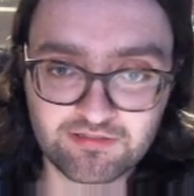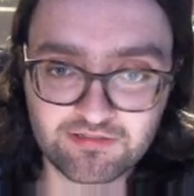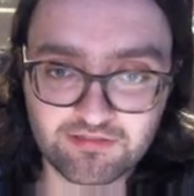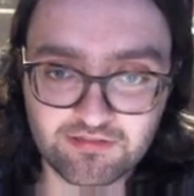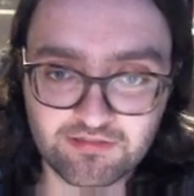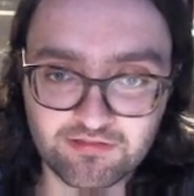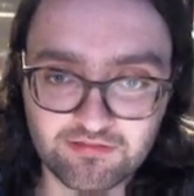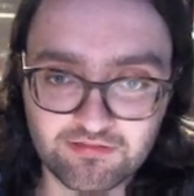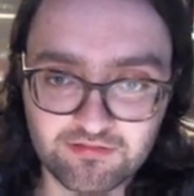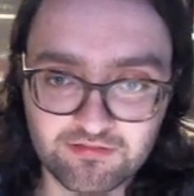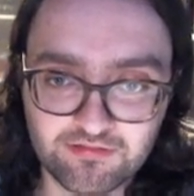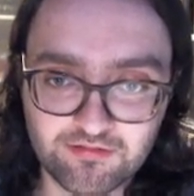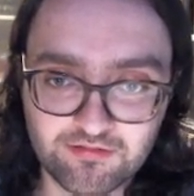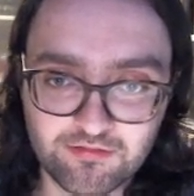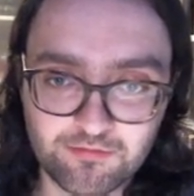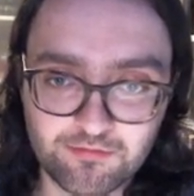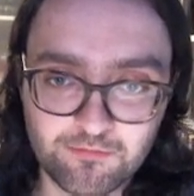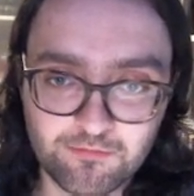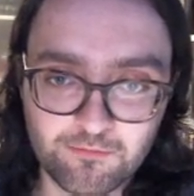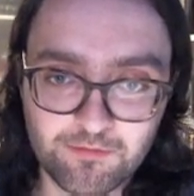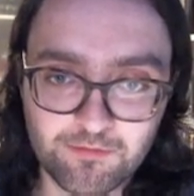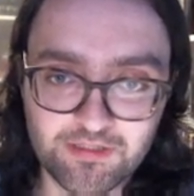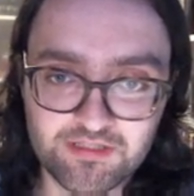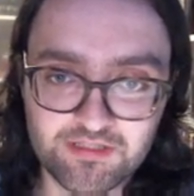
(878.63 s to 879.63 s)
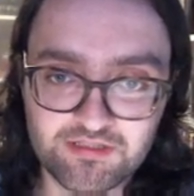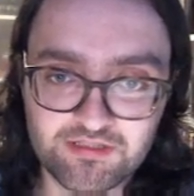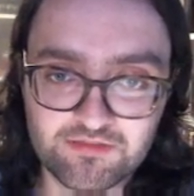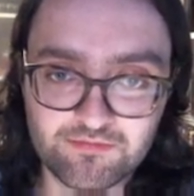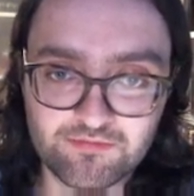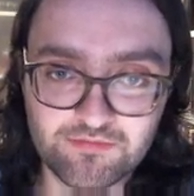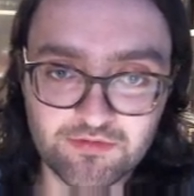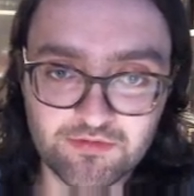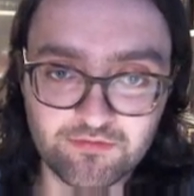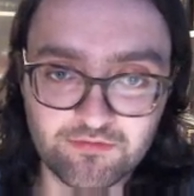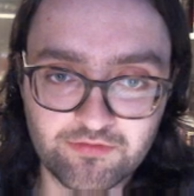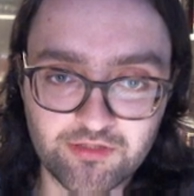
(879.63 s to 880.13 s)
So which
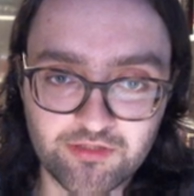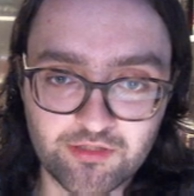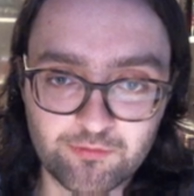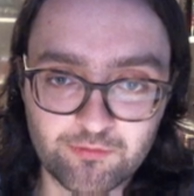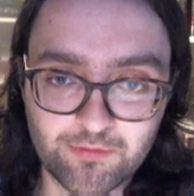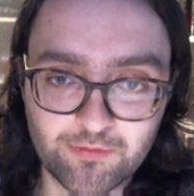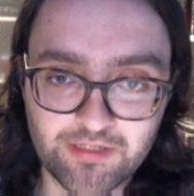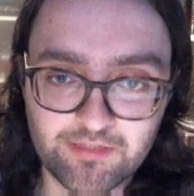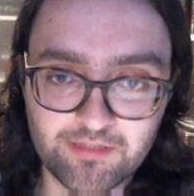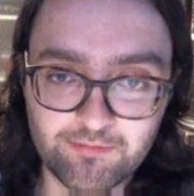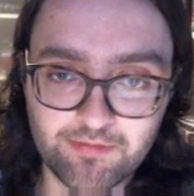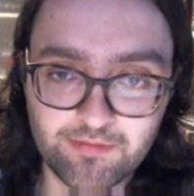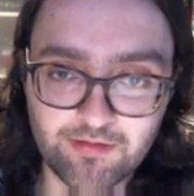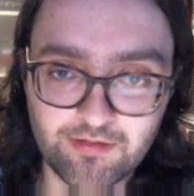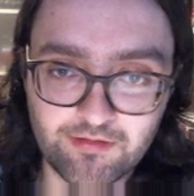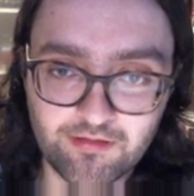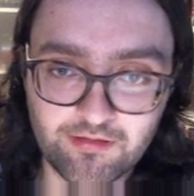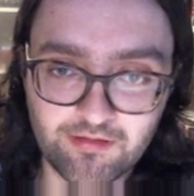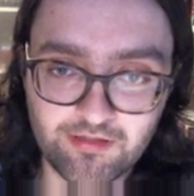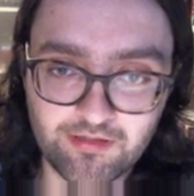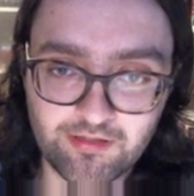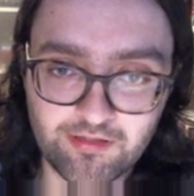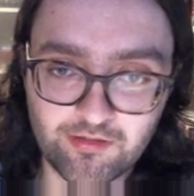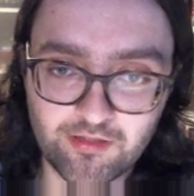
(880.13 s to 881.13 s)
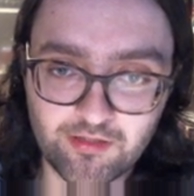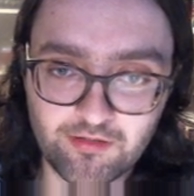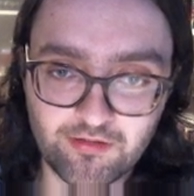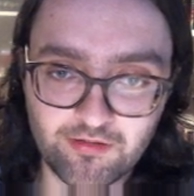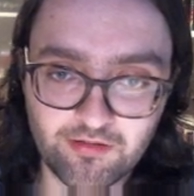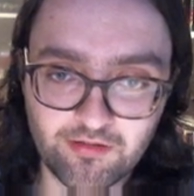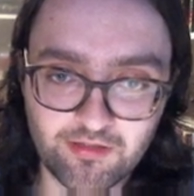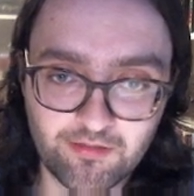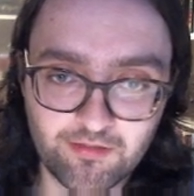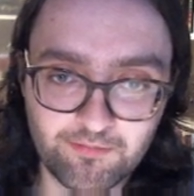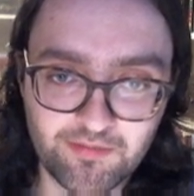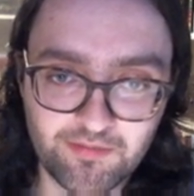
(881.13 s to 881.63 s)
move could we
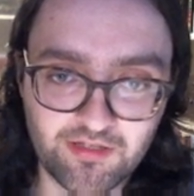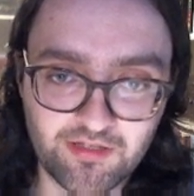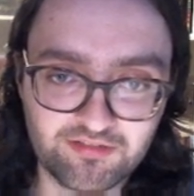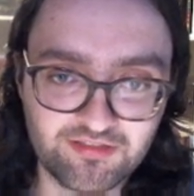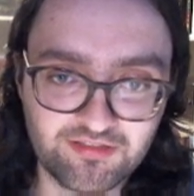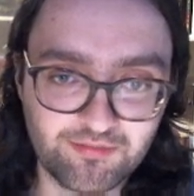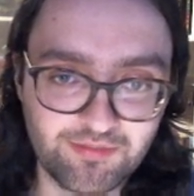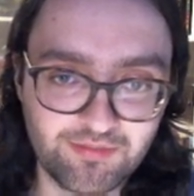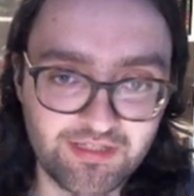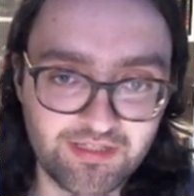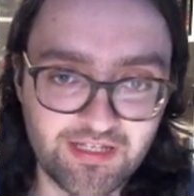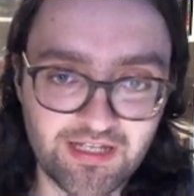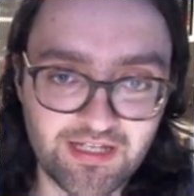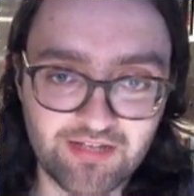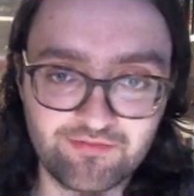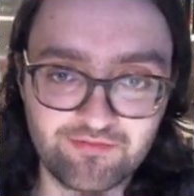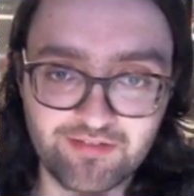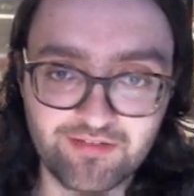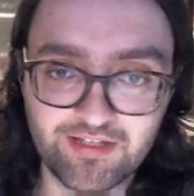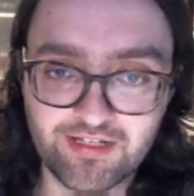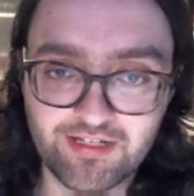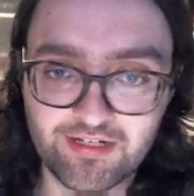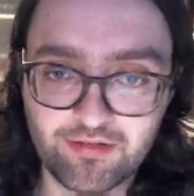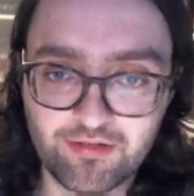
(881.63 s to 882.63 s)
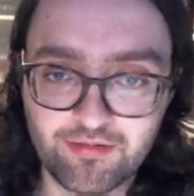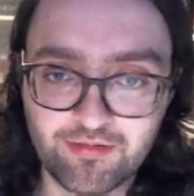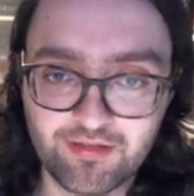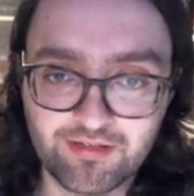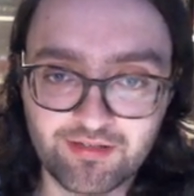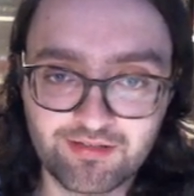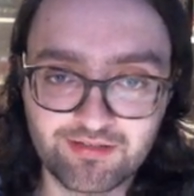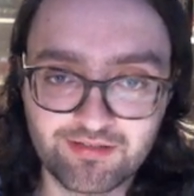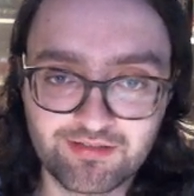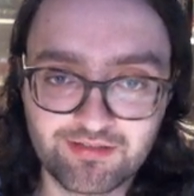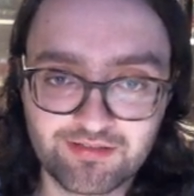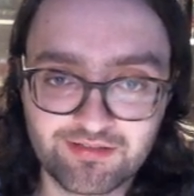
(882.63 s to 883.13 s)
possibly have here
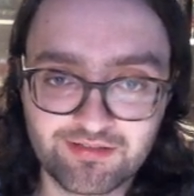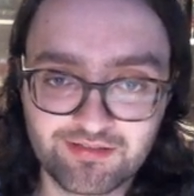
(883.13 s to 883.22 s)
then?